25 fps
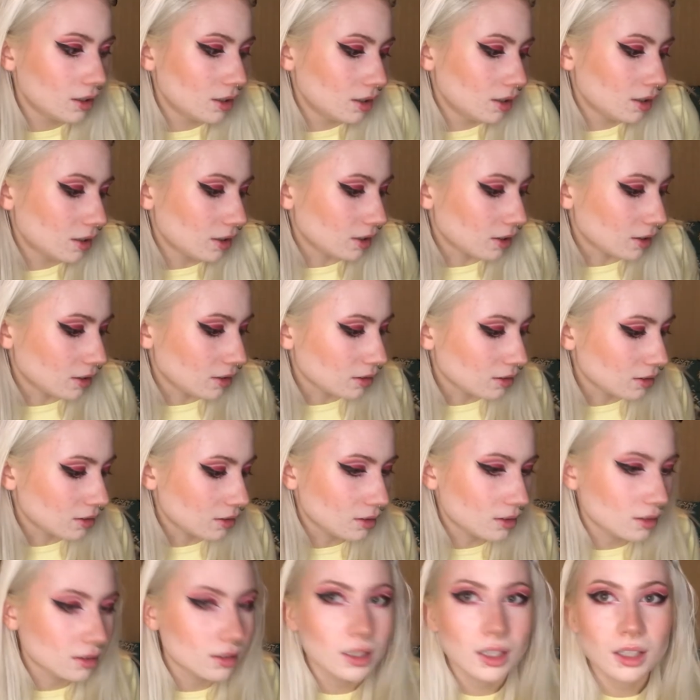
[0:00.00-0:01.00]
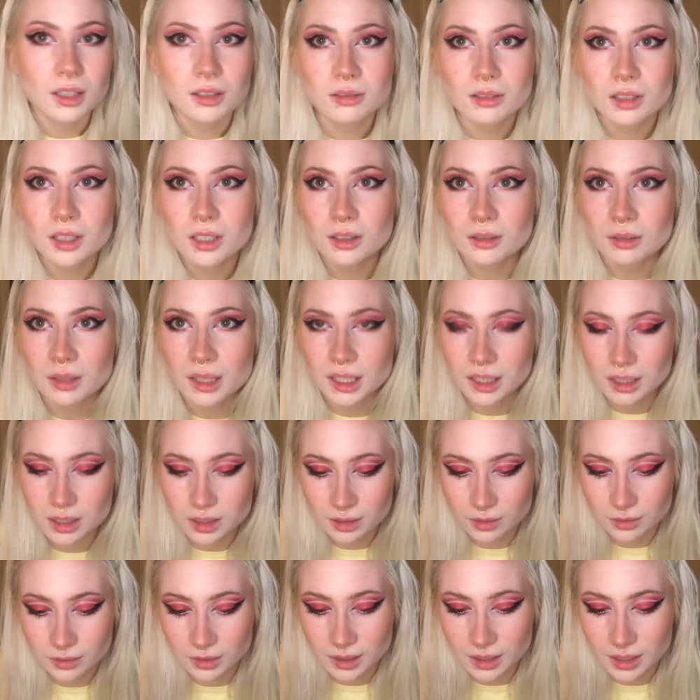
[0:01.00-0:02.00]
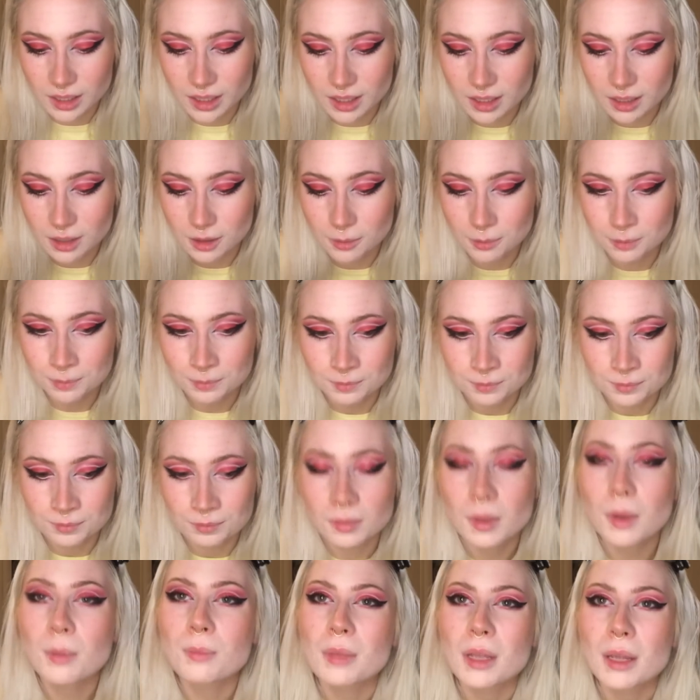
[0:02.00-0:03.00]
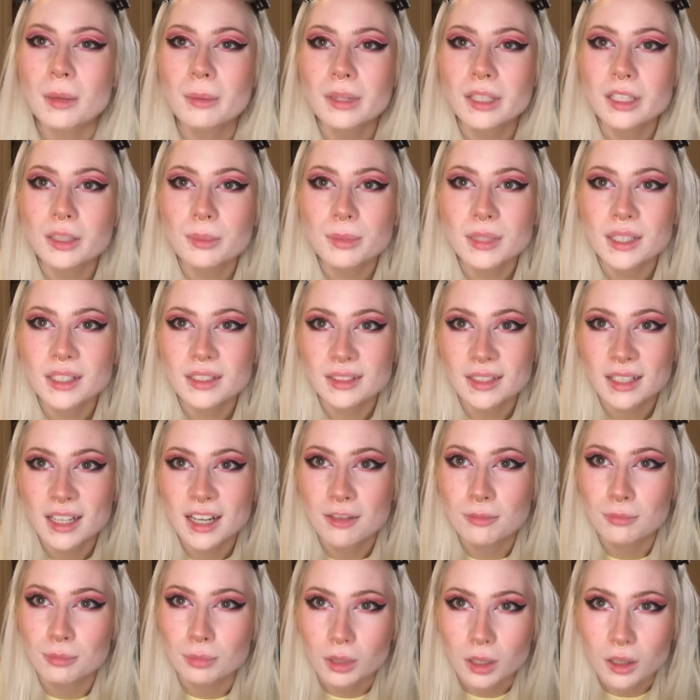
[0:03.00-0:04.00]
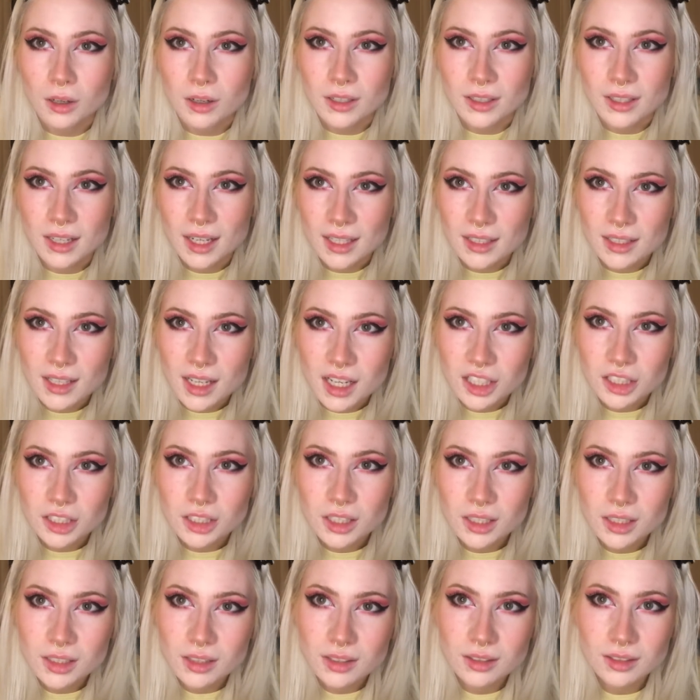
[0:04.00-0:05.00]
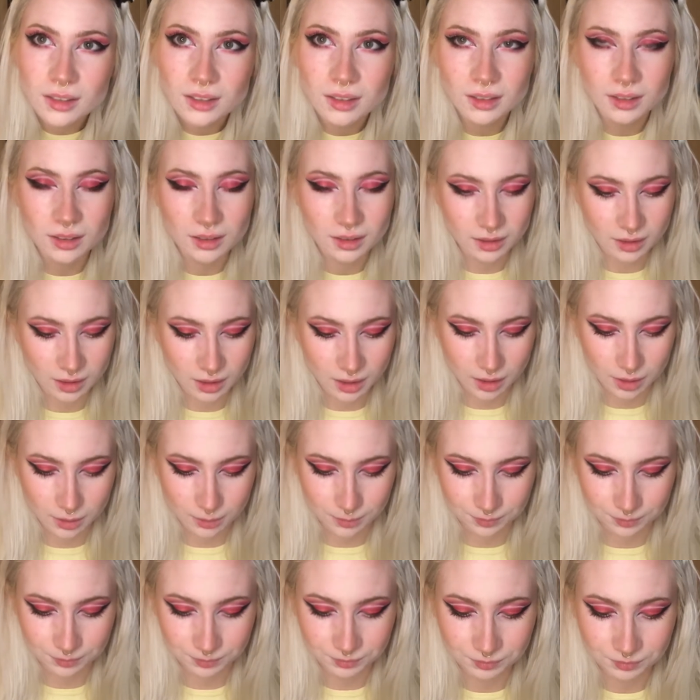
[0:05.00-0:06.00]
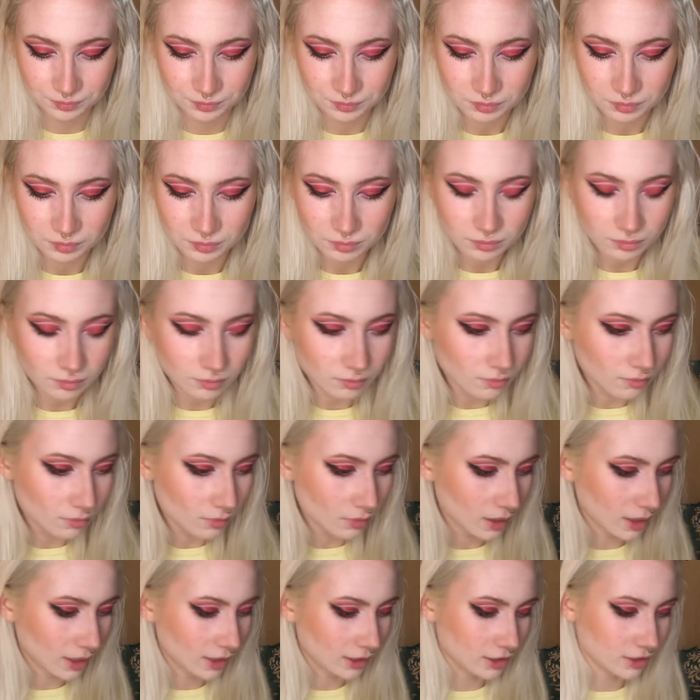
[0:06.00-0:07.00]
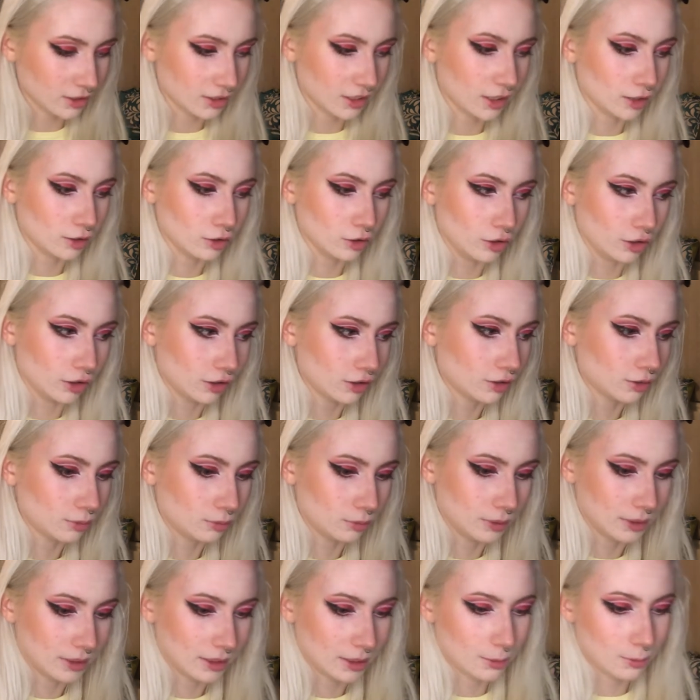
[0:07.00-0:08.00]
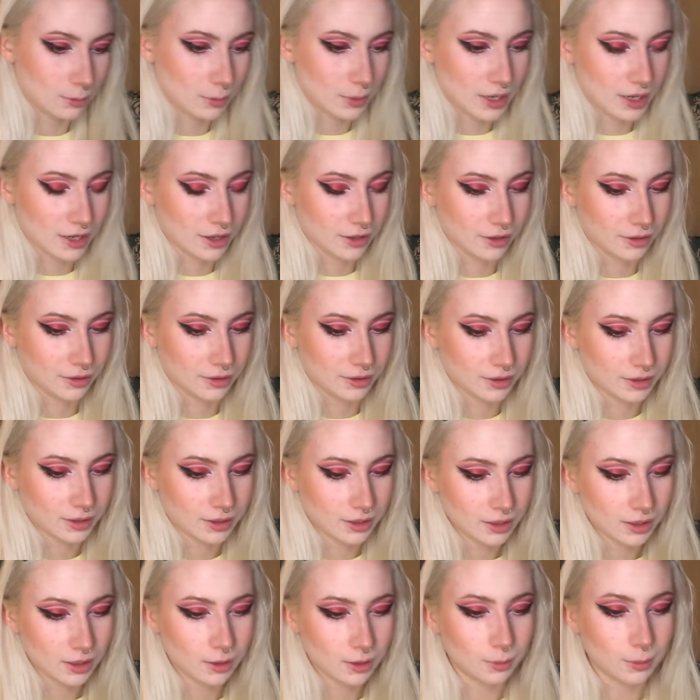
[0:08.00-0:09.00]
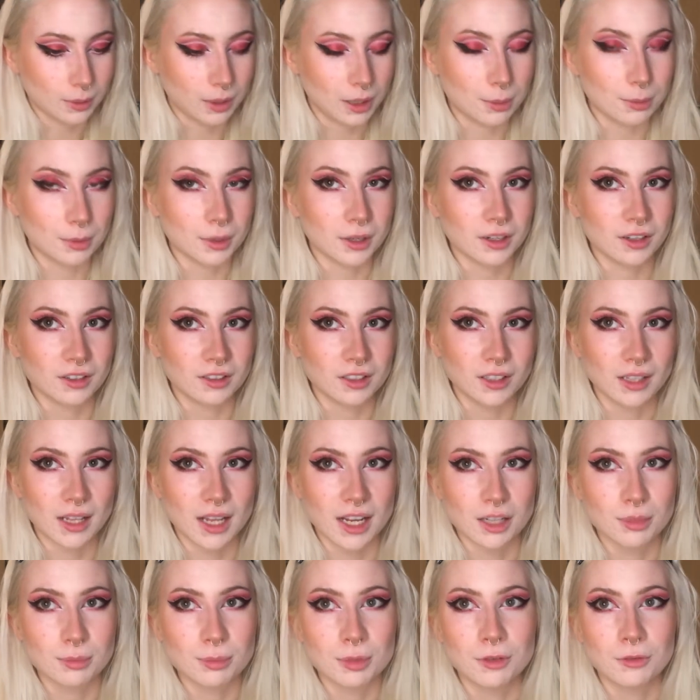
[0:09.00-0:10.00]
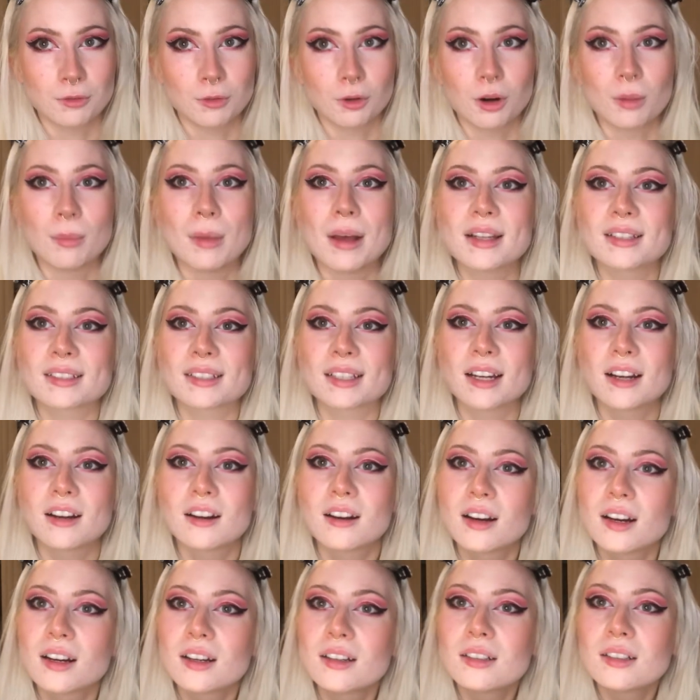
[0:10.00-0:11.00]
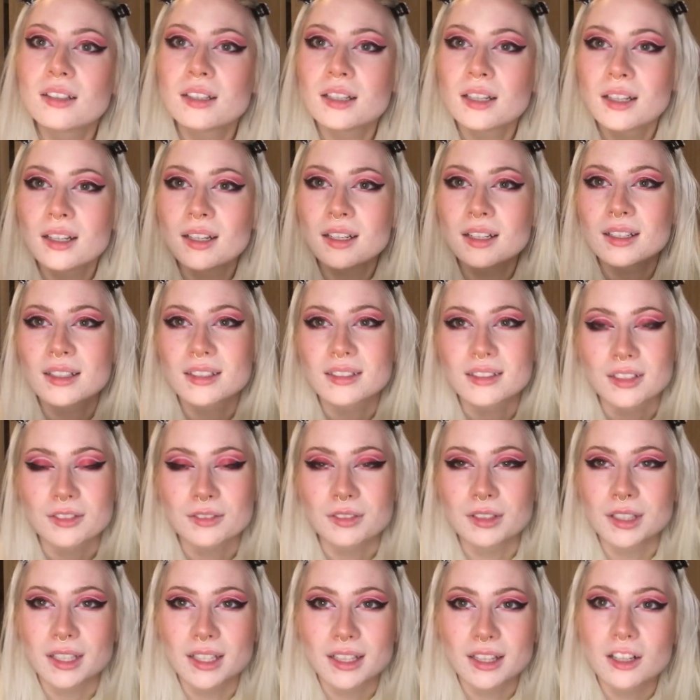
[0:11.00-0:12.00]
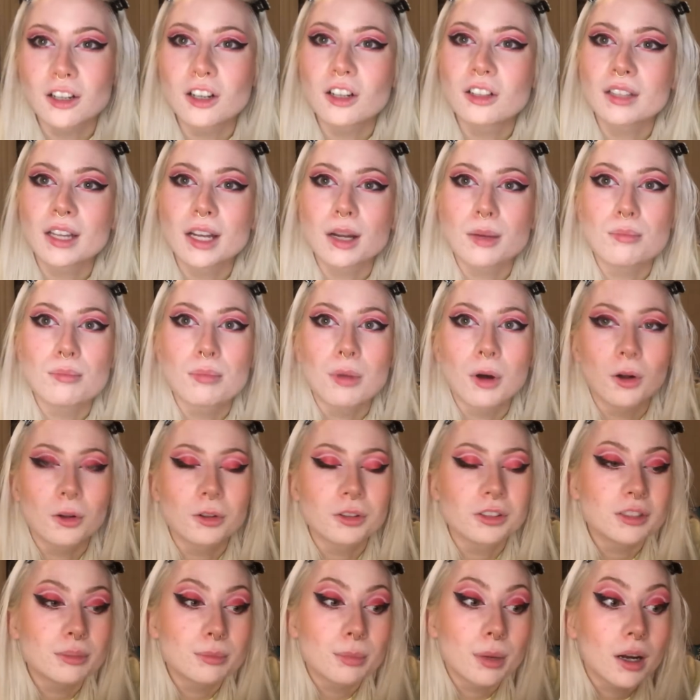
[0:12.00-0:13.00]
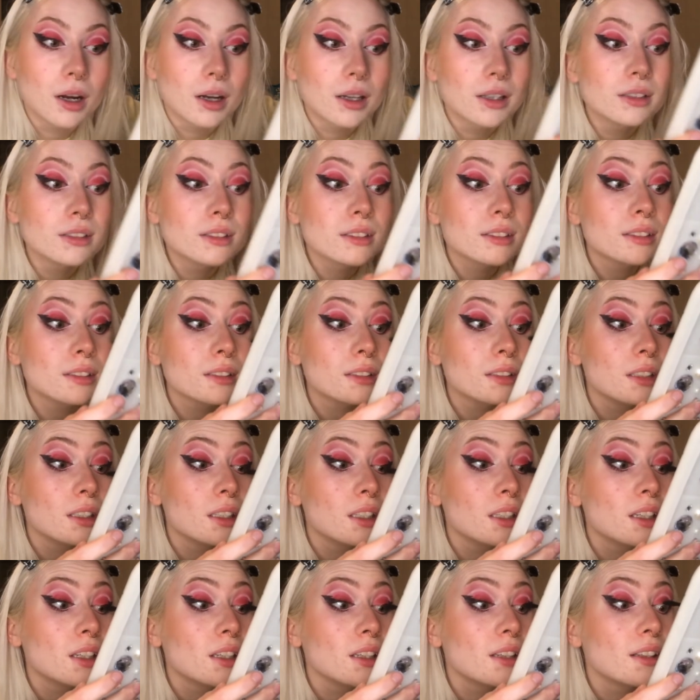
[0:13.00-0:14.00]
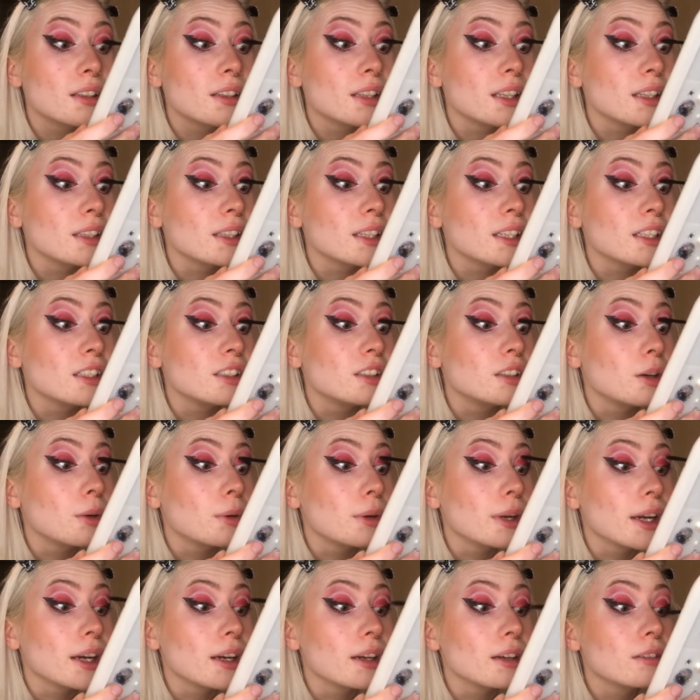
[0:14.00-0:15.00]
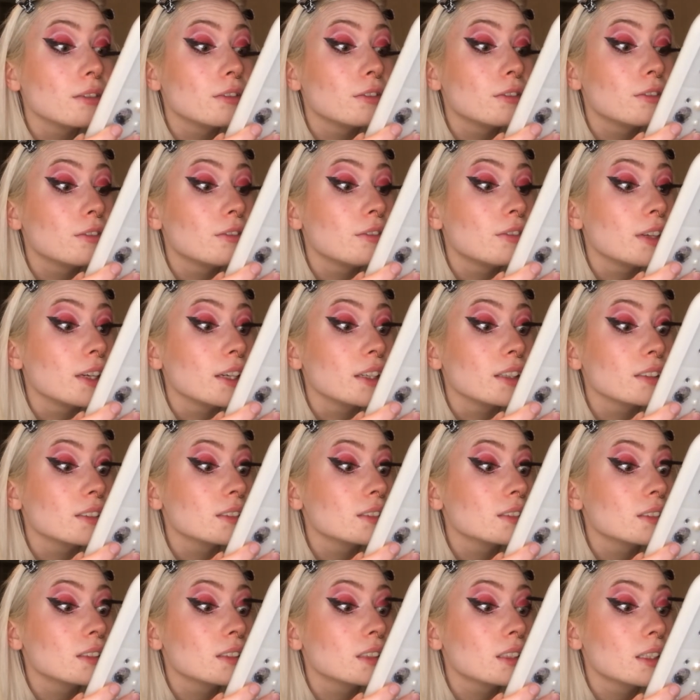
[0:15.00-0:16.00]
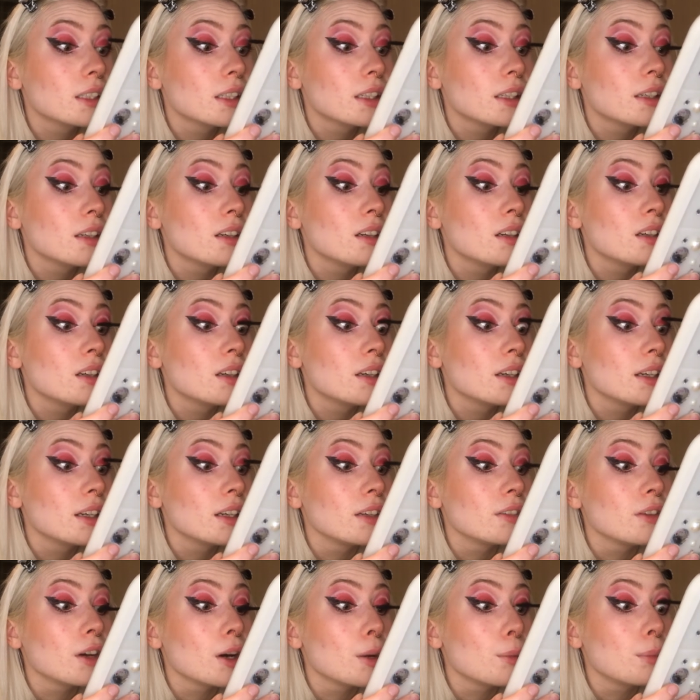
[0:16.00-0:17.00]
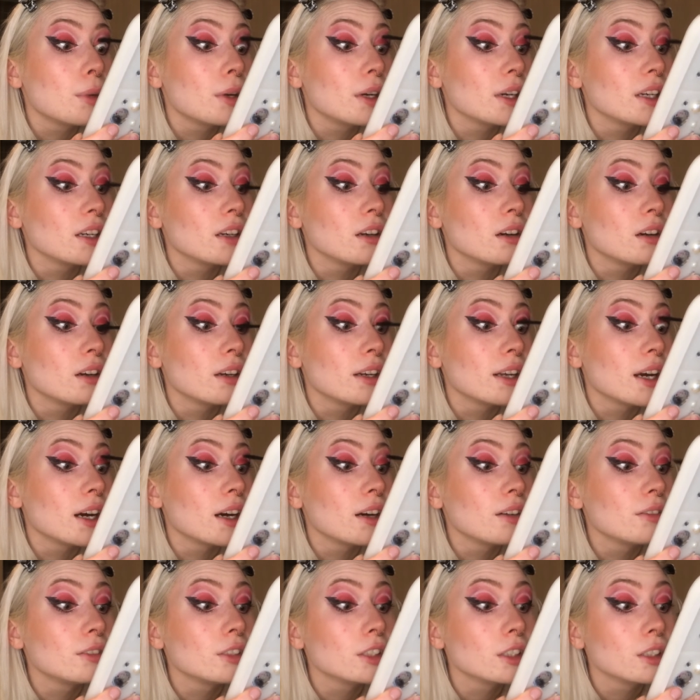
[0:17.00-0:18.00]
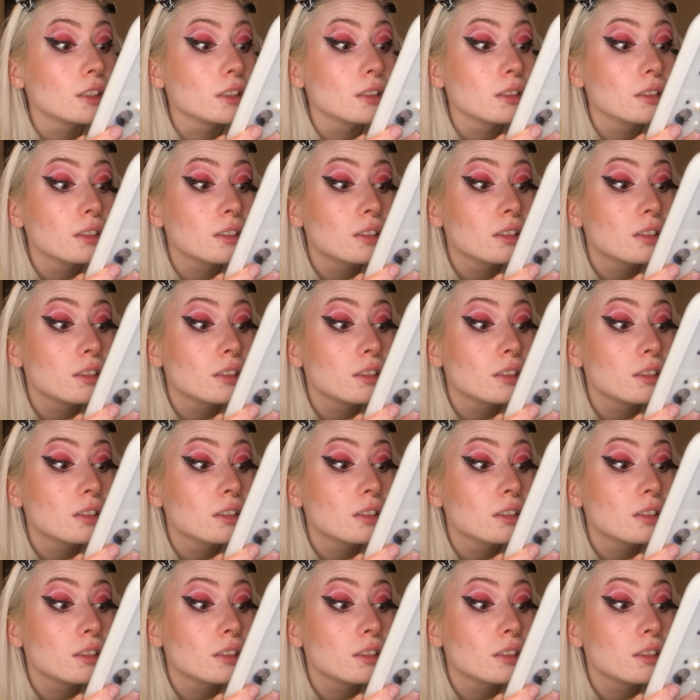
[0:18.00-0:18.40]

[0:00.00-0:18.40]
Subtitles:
Because I don't know, I just feel like maybe it's because I have blonde eyelashes. It just like looks really weird when I put on the lash before mascara because I feel like there are like bald spots that like don't get fixed if I put it on after.